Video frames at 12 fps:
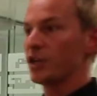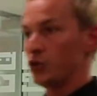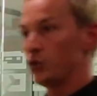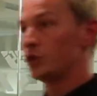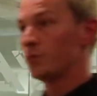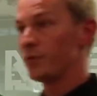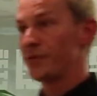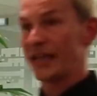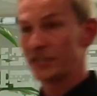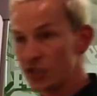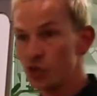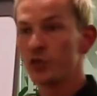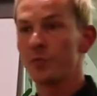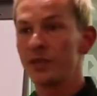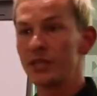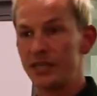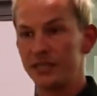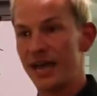
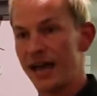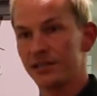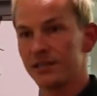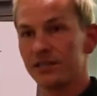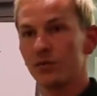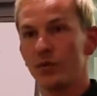usability test,